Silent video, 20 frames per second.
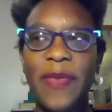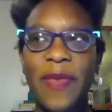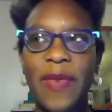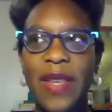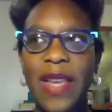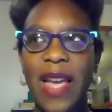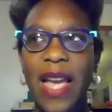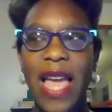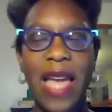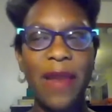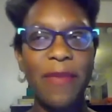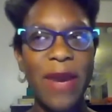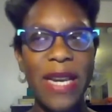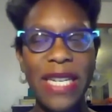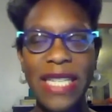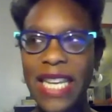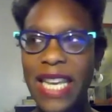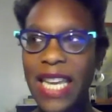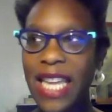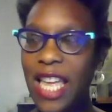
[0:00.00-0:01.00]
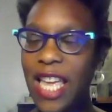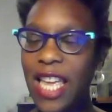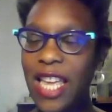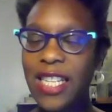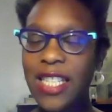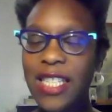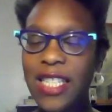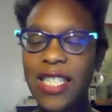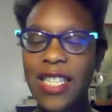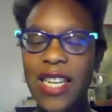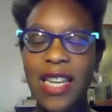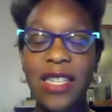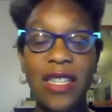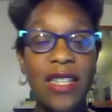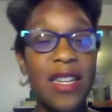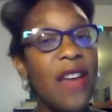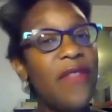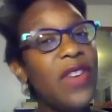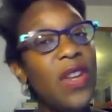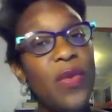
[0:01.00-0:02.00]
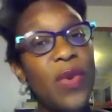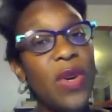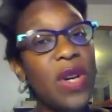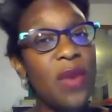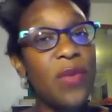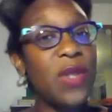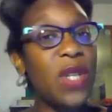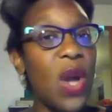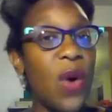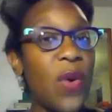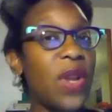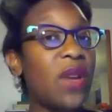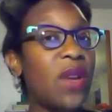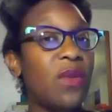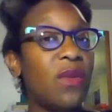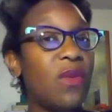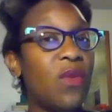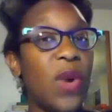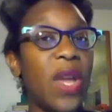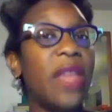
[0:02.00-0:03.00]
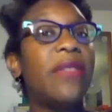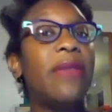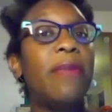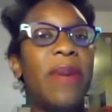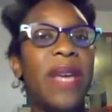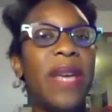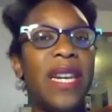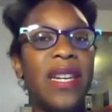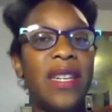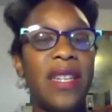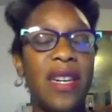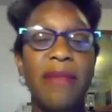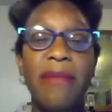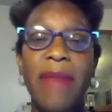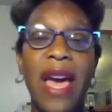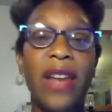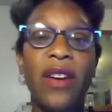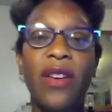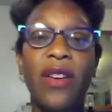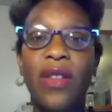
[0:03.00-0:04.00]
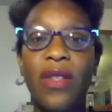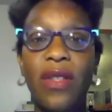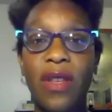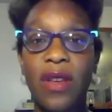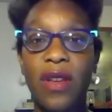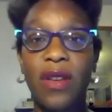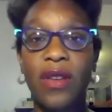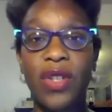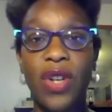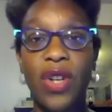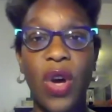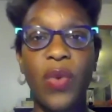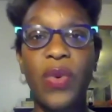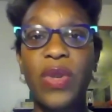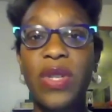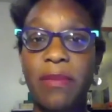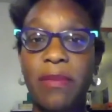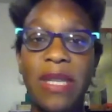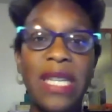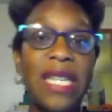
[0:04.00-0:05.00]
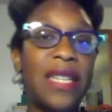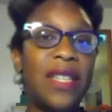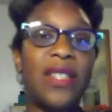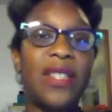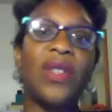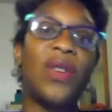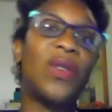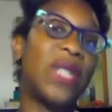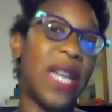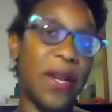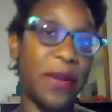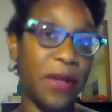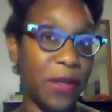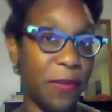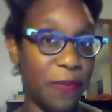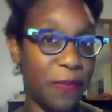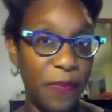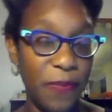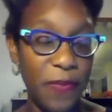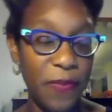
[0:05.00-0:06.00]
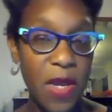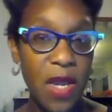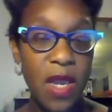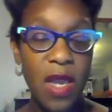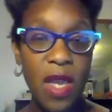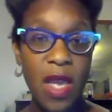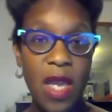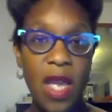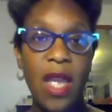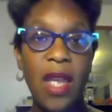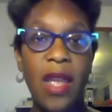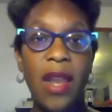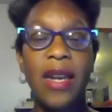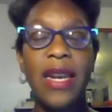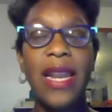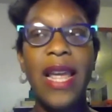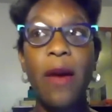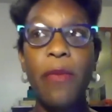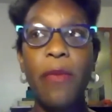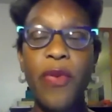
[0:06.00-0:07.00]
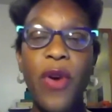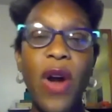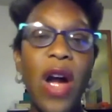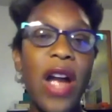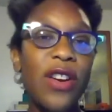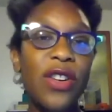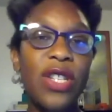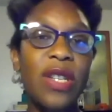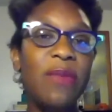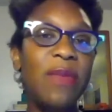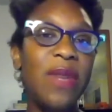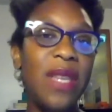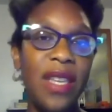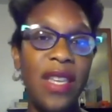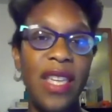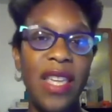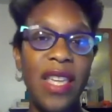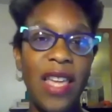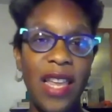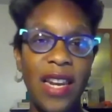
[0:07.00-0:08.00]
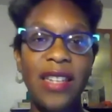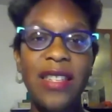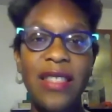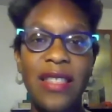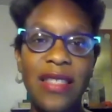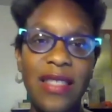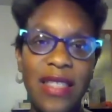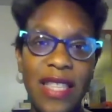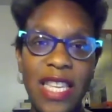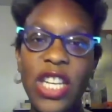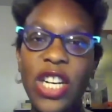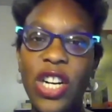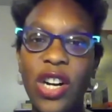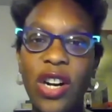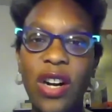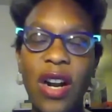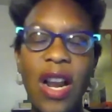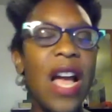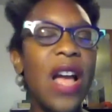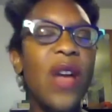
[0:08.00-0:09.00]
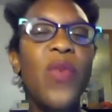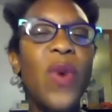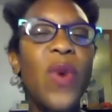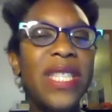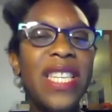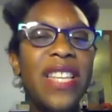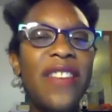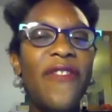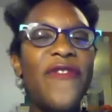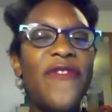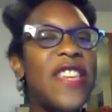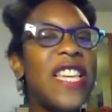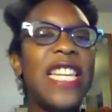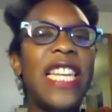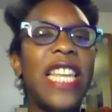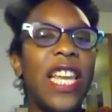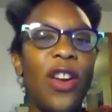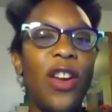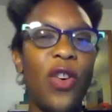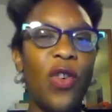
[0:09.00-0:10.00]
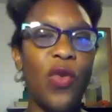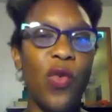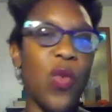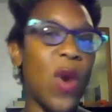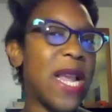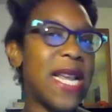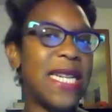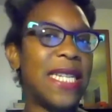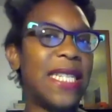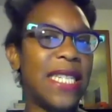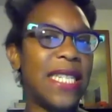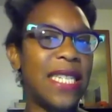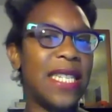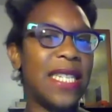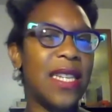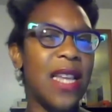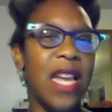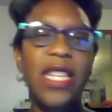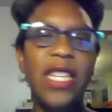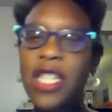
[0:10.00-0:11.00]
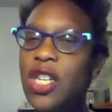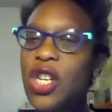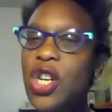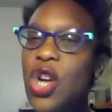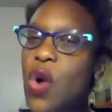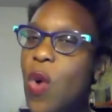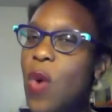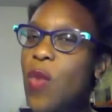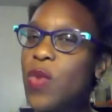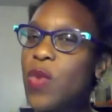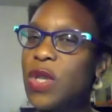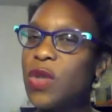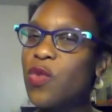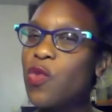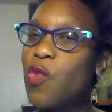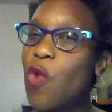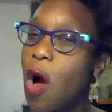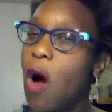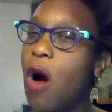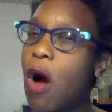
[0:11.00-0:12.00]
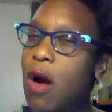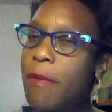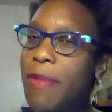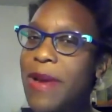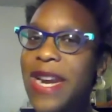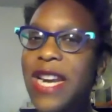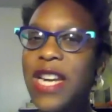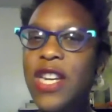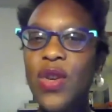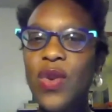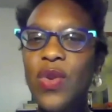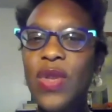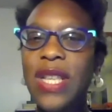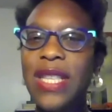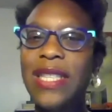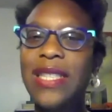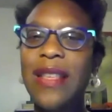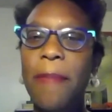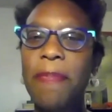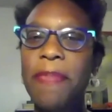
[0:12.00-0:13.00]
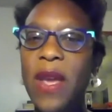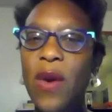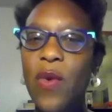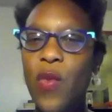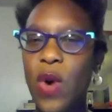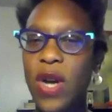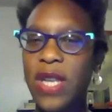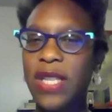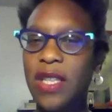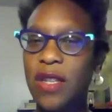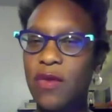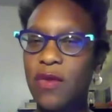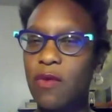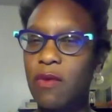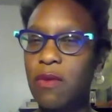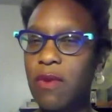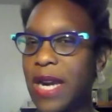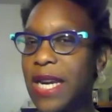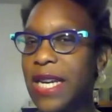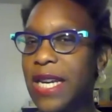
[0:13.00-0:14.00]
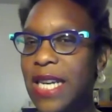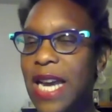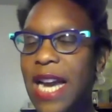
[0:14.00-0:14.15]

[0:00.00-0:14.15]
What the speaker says: I had my ticket. I didn't have anyone that I was going with, but it didn't matter. The show was completely sold out. Now, prior to me getting to the theater, I wasn't feeling great. I didn't know what was wrong, but I knew that something wasn't right.